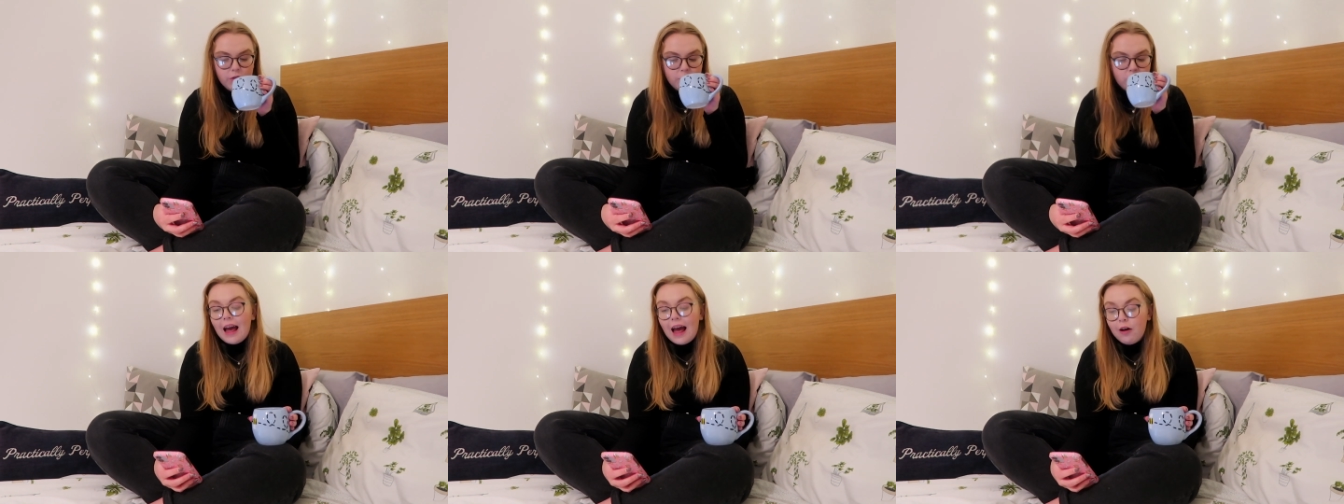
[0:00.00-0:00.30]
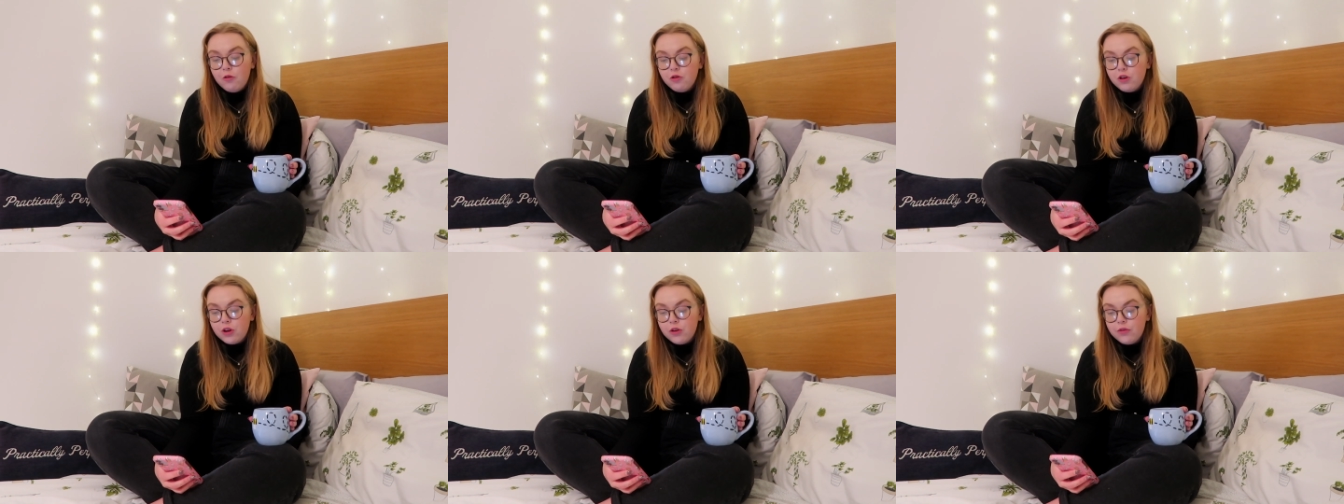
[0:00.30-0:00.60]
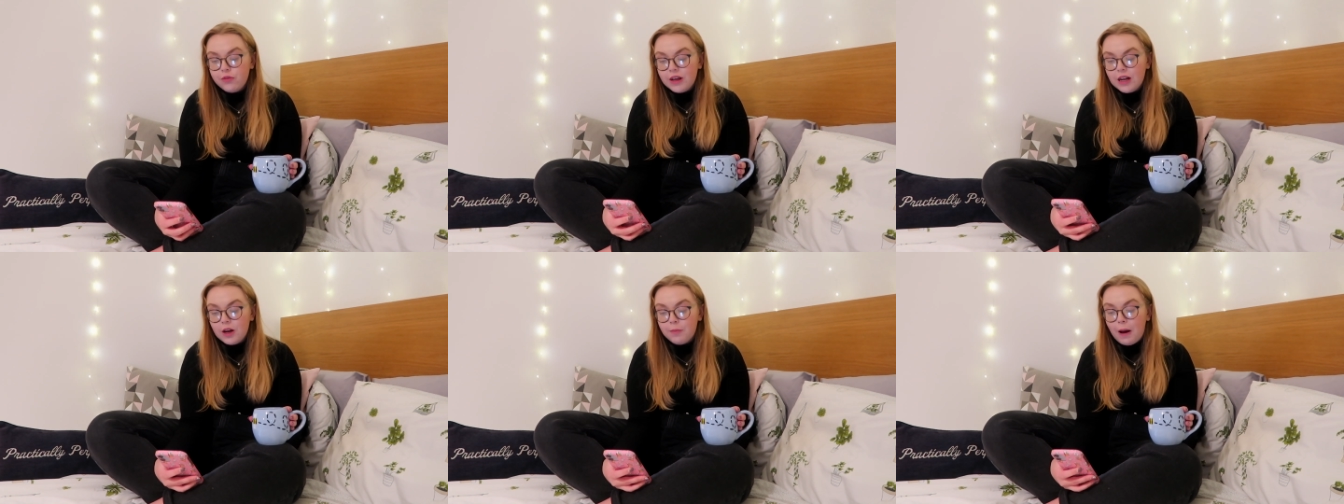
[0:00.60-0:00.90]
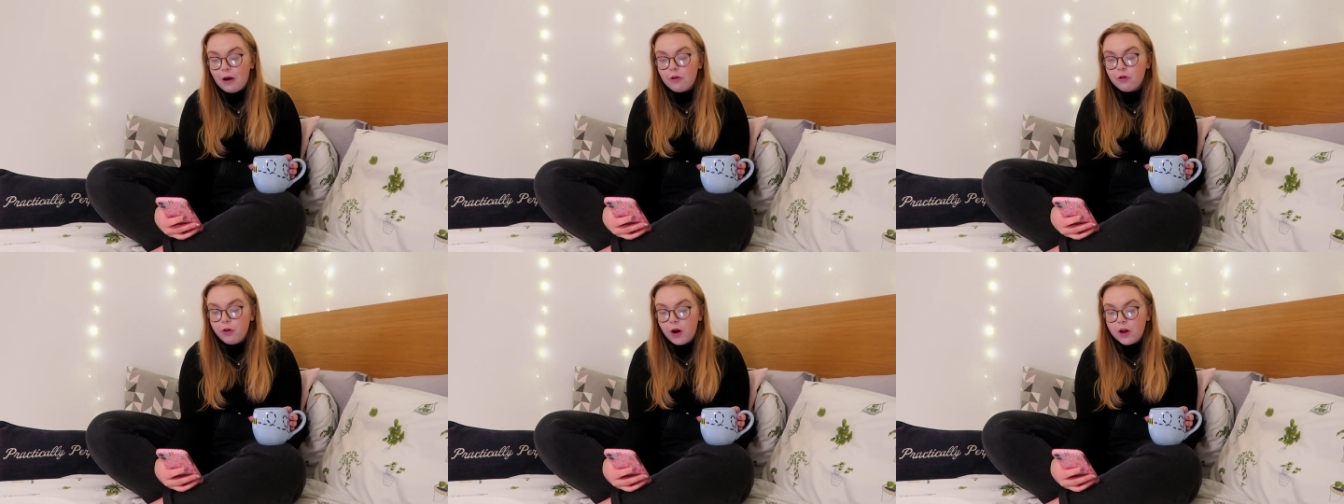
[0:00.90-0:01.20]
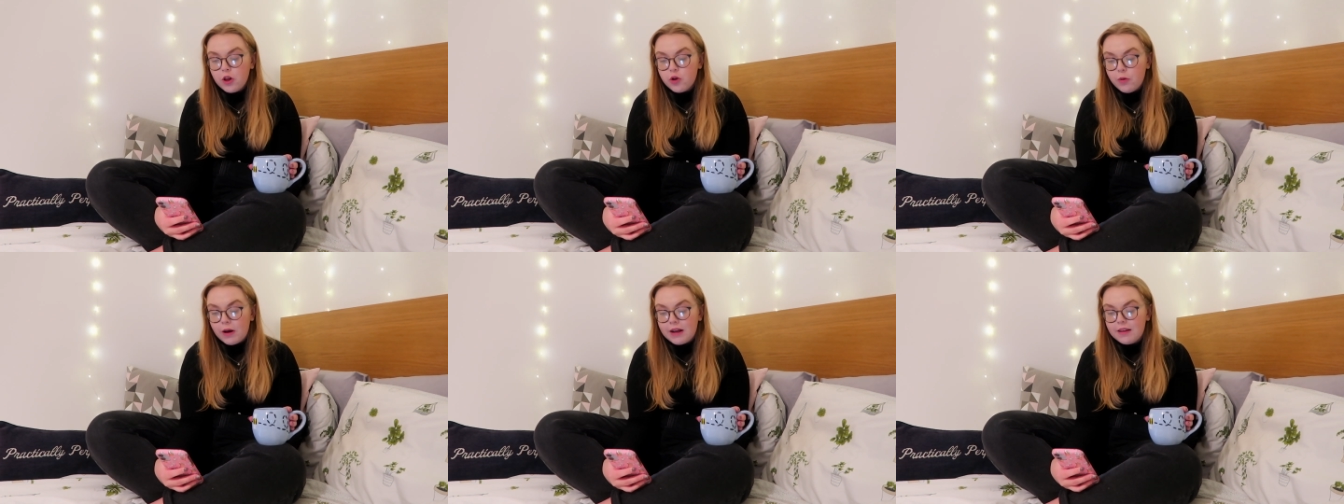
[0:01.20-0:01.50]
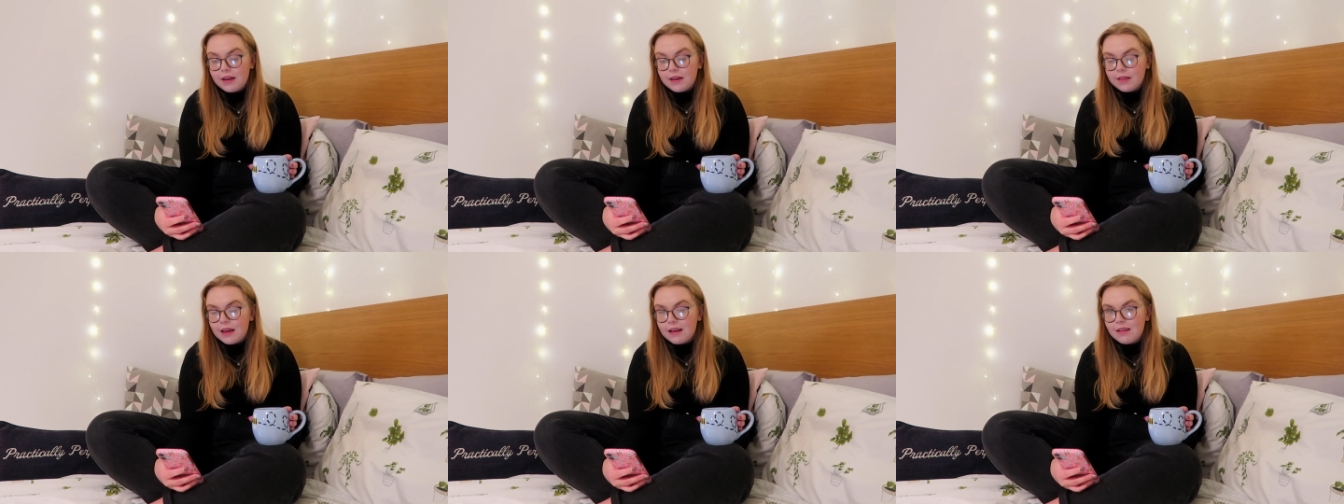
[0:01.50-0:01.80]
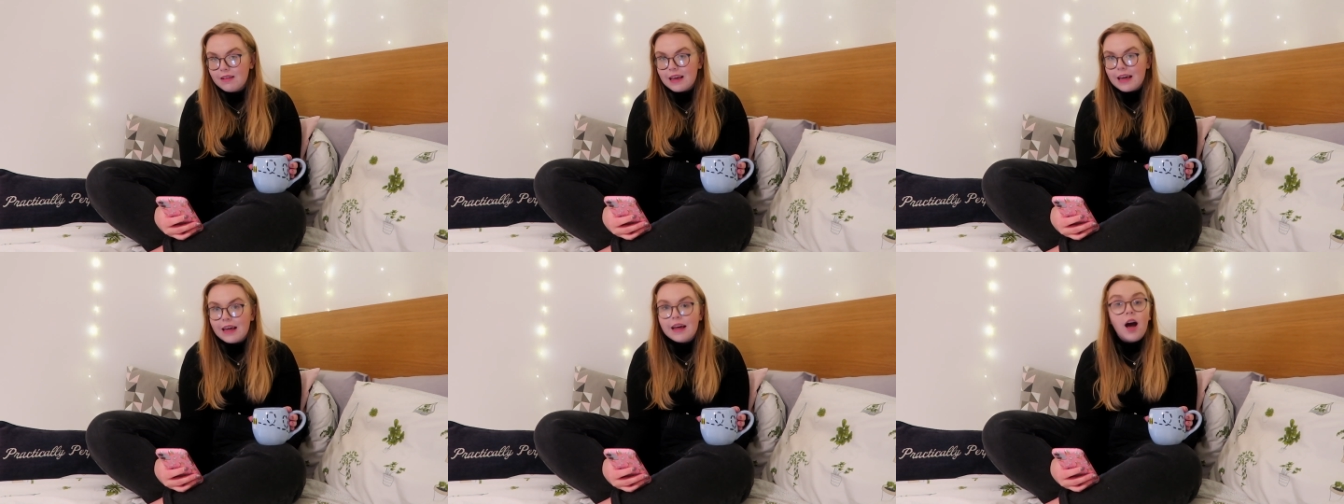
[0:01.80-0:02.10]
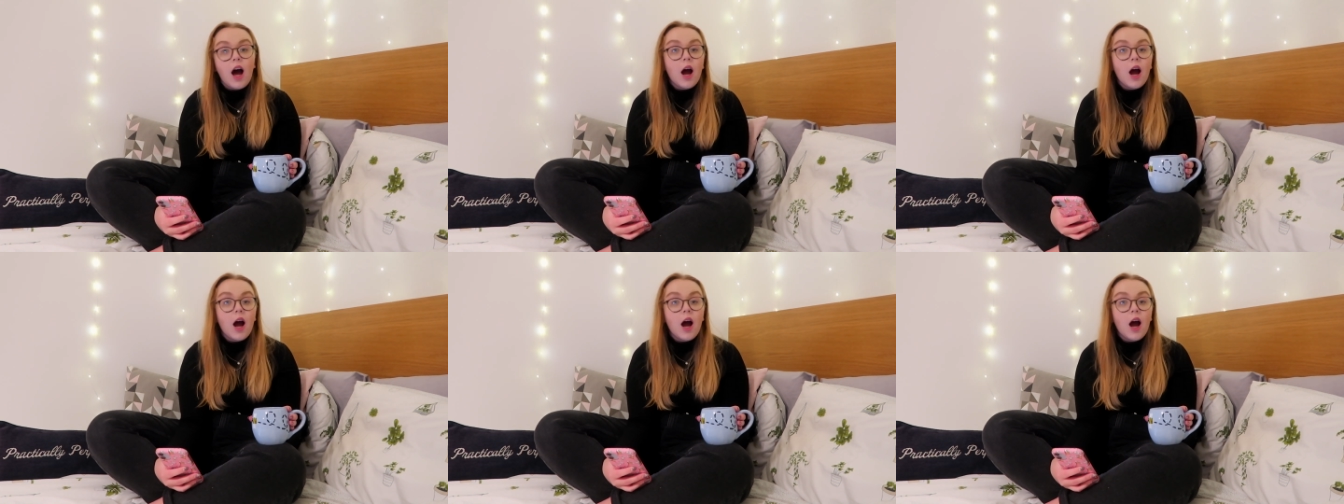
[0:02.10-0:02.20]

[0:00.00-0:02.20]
How do you feel about graduating this year?